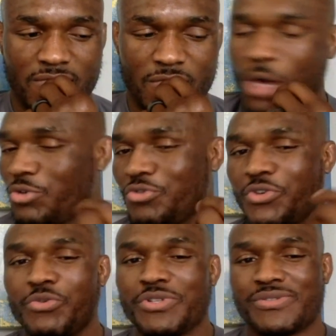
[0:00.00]
all you
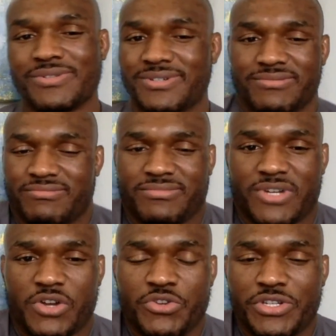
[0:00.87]

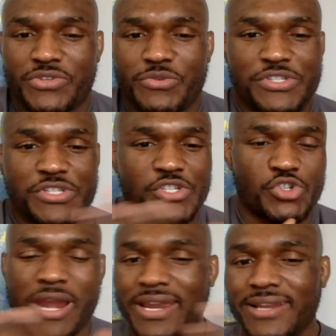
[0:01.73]
can do is just
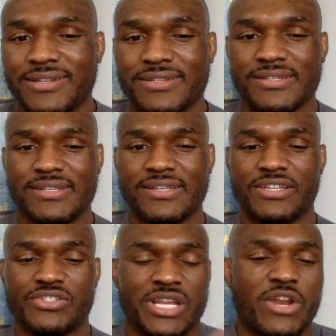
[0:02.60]
train.
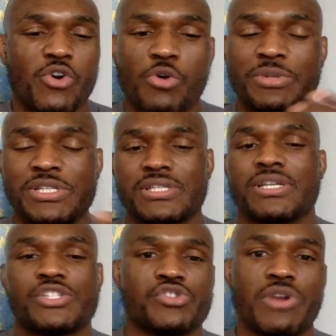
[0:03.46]
You sit at home
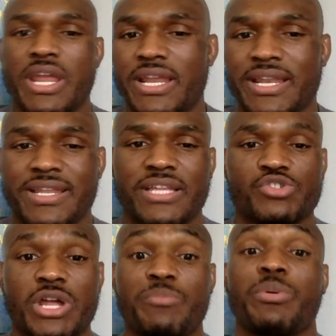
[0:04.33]
and train and
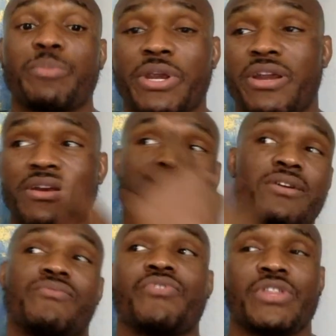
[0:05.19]
try to prepare
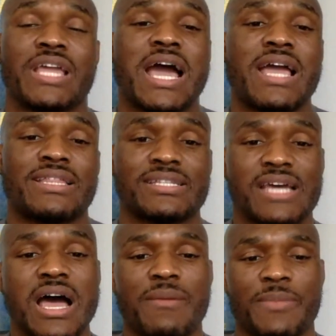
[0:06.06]
for the guy at the
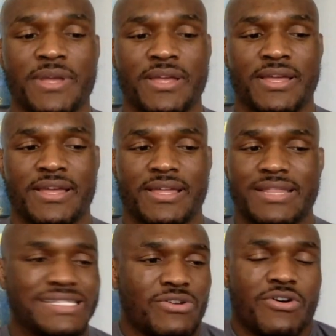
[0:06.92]
top.
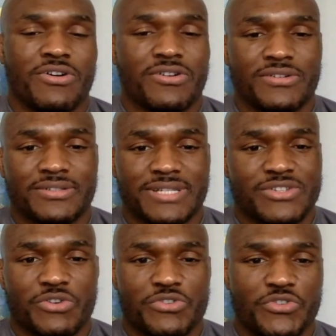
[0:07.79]
That's all
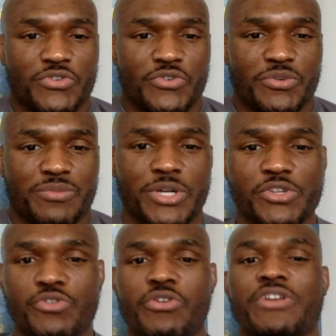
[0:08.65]
you do. But
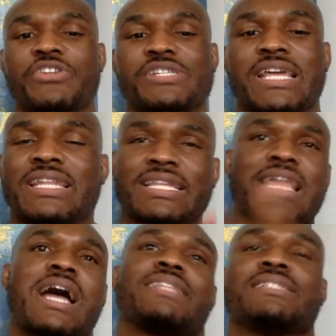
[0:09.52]
you don't understand that the
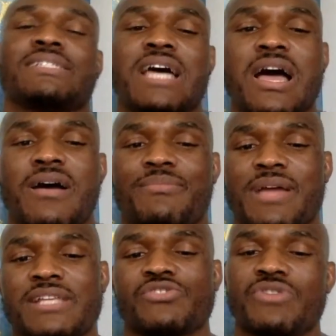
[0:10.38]
guy at the top
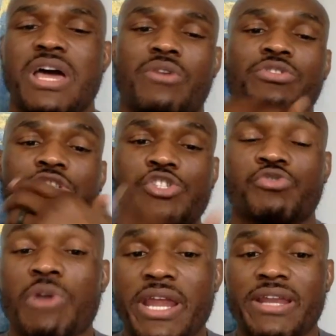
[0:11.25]
has to not only
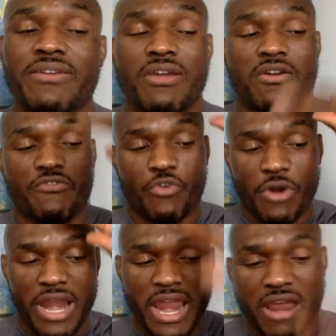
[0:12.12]
train
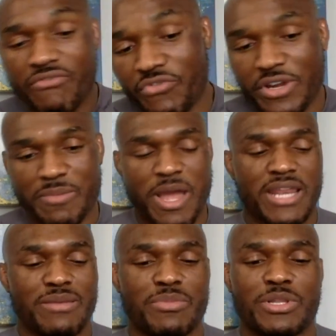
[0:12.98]
for
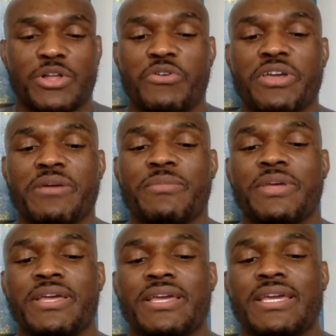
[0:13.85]
everybody below him,
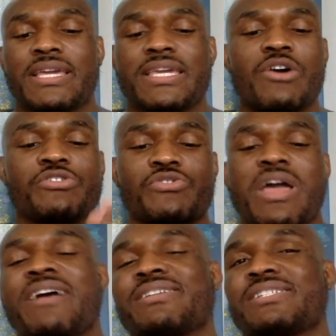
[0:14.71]
he also
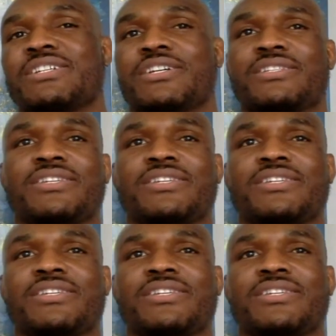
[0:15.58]
has to